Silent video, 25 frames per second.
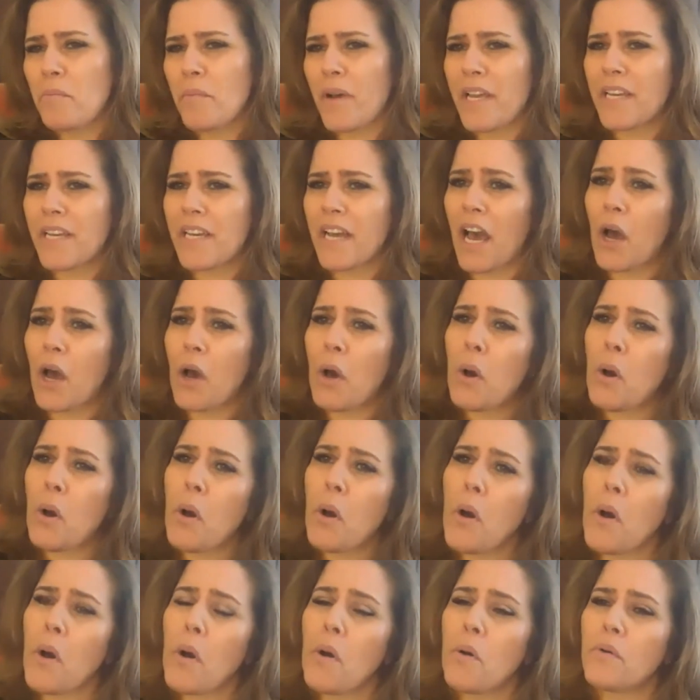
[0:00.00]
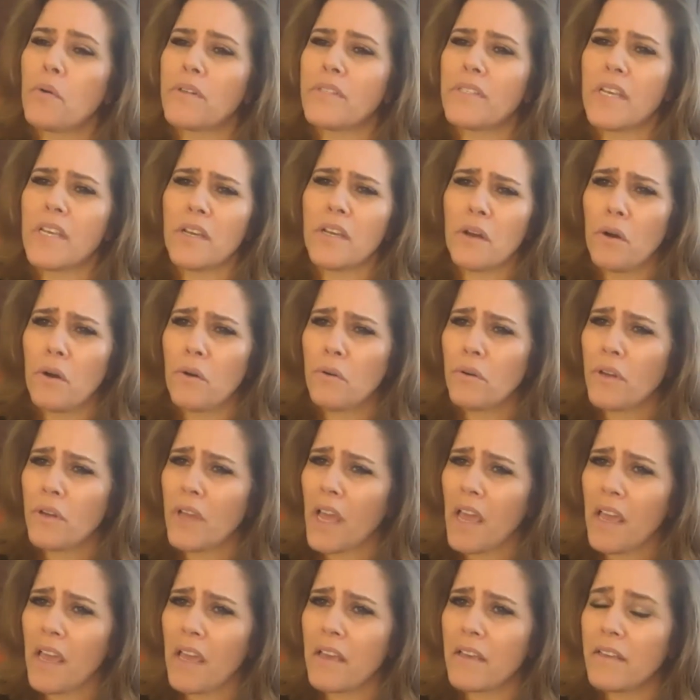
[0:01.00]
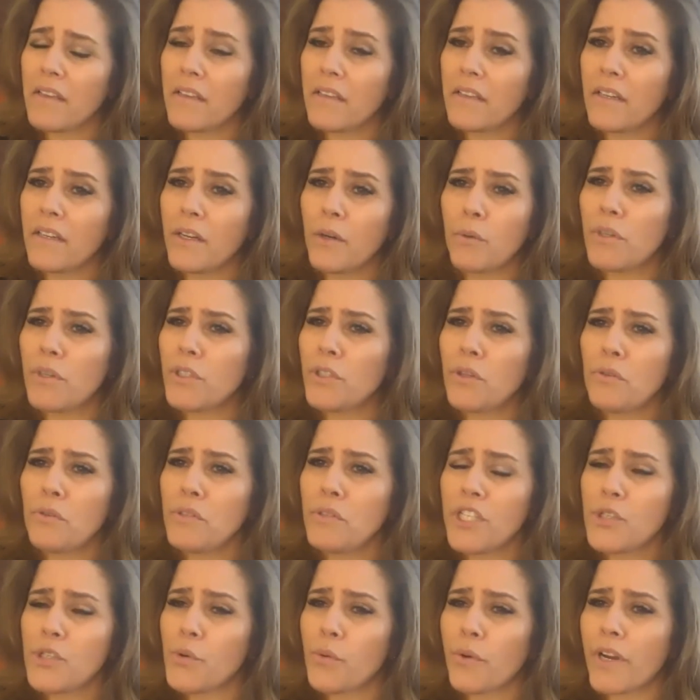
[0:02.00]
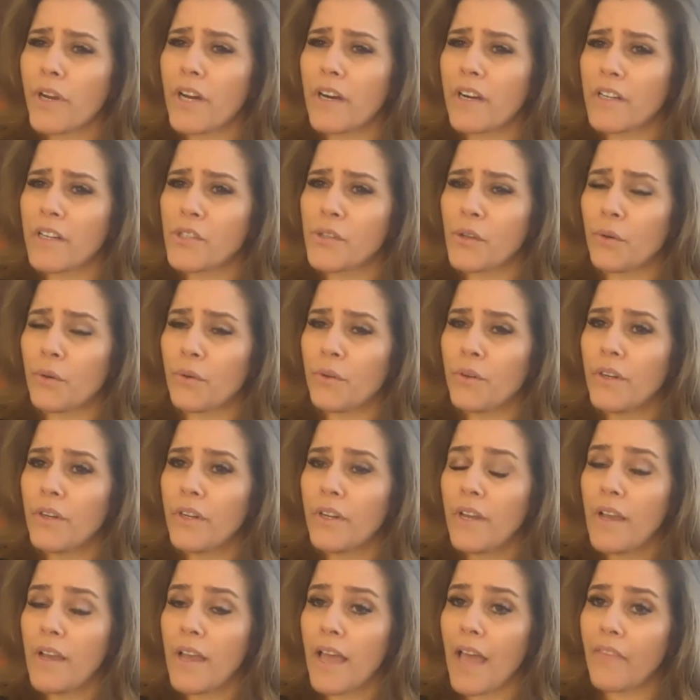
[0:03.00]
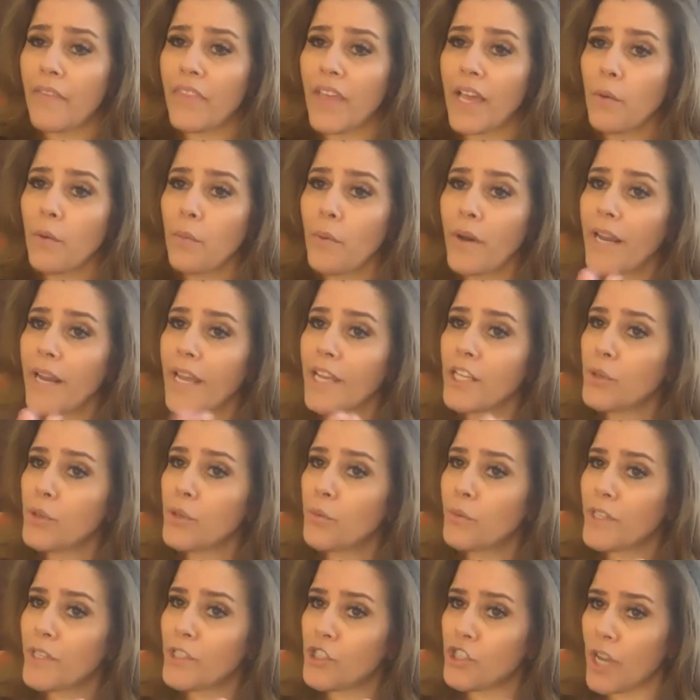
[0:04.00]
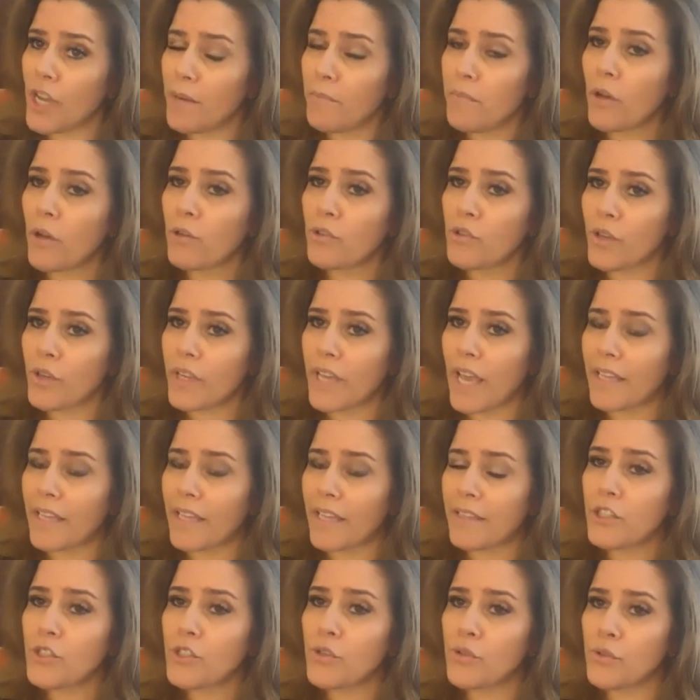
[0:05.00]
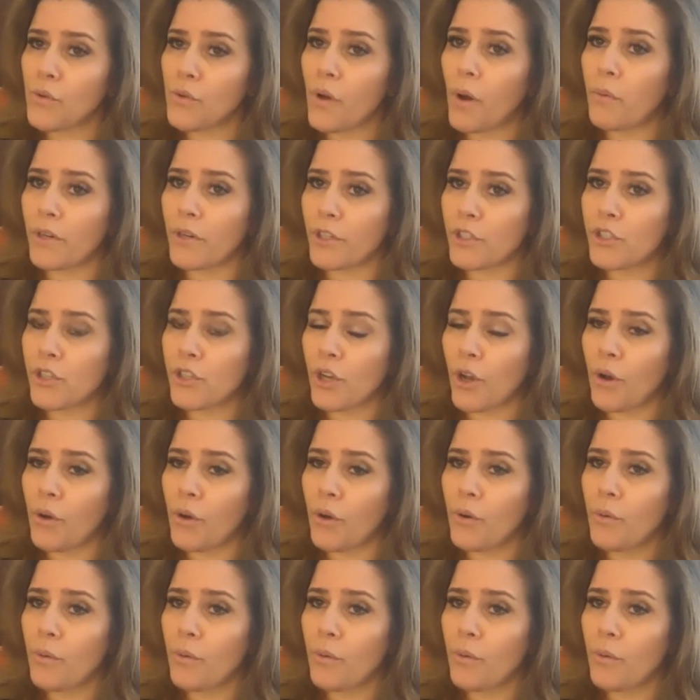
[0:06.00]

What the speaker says: my cajon." I say, "Okay, we don't need to rehearsal." And then when we jump out together to do our show,